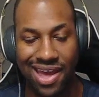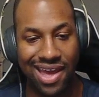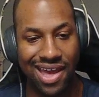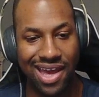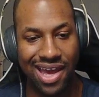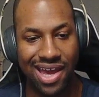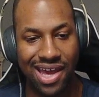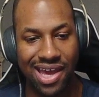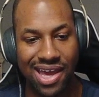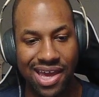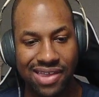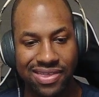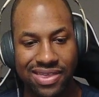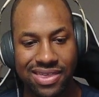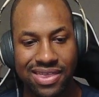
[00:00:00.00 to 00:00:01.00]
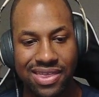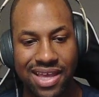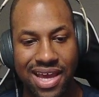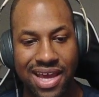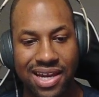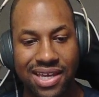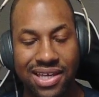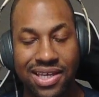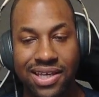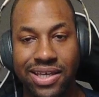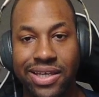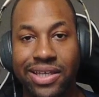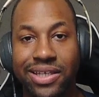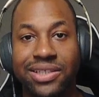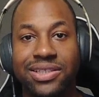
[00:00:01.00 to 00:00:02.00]
And that
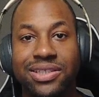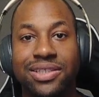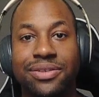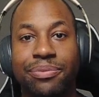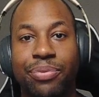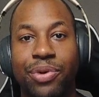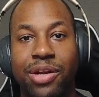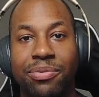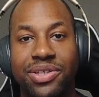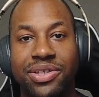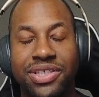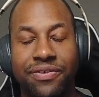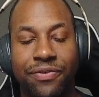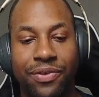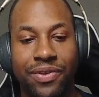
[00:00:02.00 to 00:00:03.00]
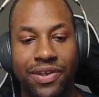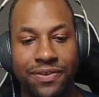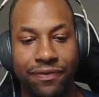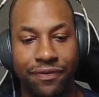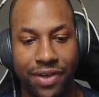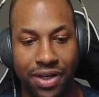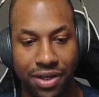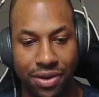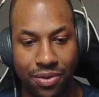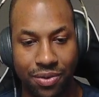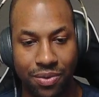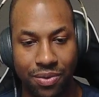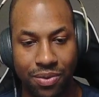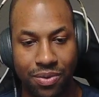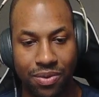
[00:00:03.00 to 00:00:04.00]
is pretty much it for this
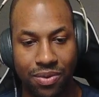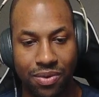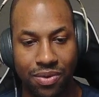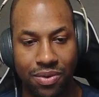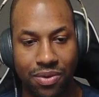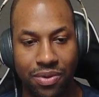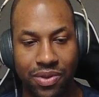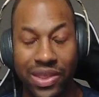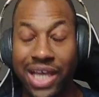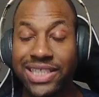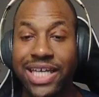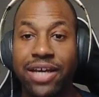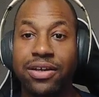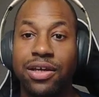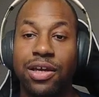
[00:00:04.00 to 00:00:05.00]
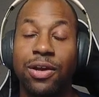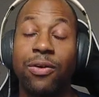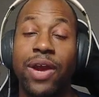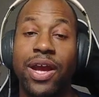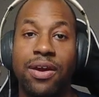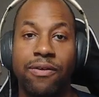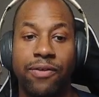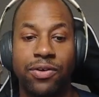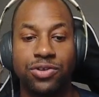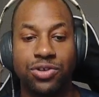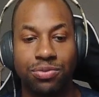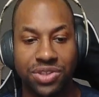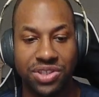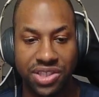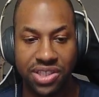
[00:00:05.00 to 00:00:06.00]
video. That's how you can create your virtual
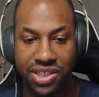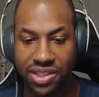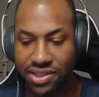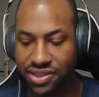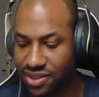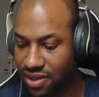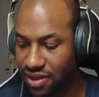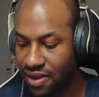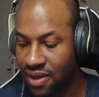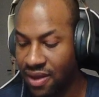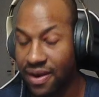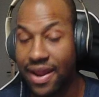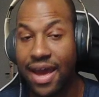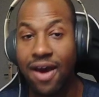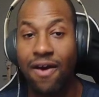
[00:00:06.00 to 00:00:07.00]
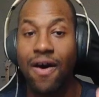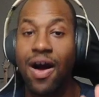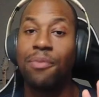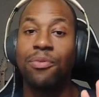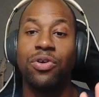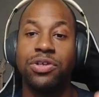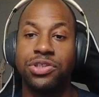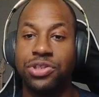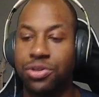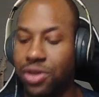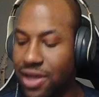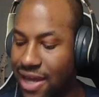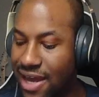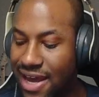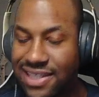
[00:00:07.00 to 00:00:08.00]
machines. Now I'm going to show you
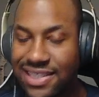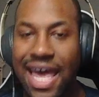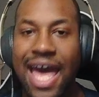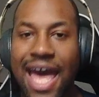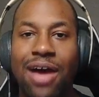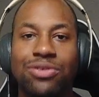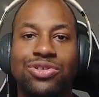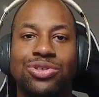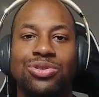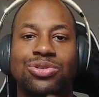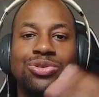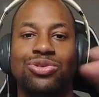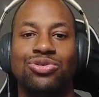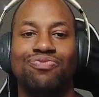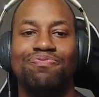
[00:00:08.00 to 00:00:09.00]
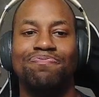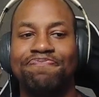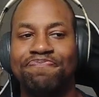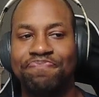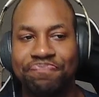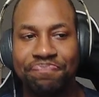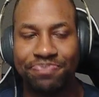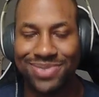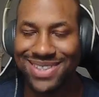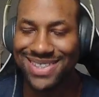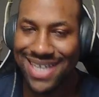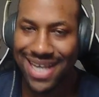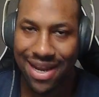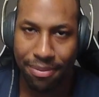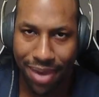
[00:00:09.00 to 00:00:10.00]
guys how to
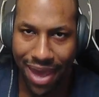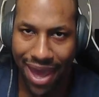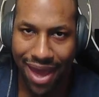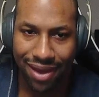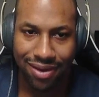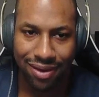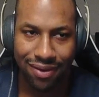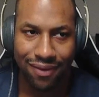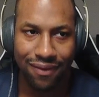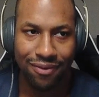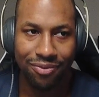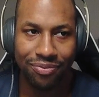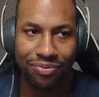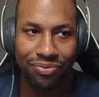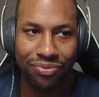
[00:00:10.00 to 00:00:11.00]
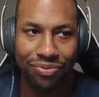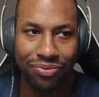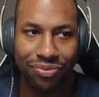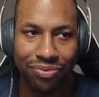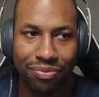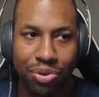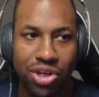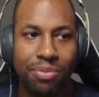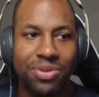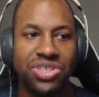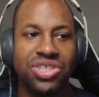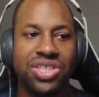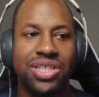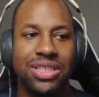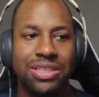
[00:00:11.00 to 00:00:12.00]
set it back, put your
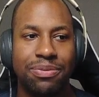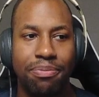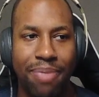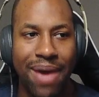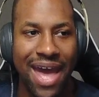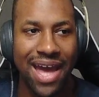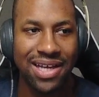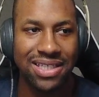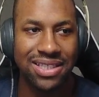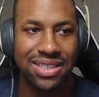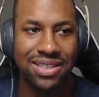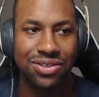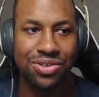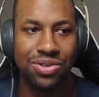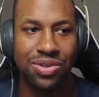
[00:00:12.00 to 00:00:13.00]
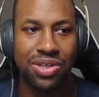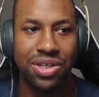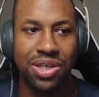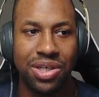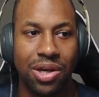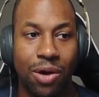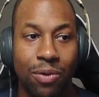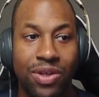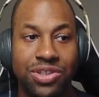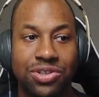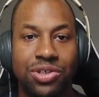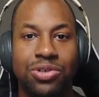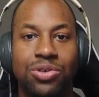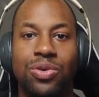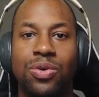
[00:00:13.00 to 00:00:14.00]
machines back to the
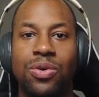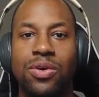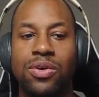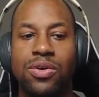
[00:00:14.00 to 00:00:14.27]
original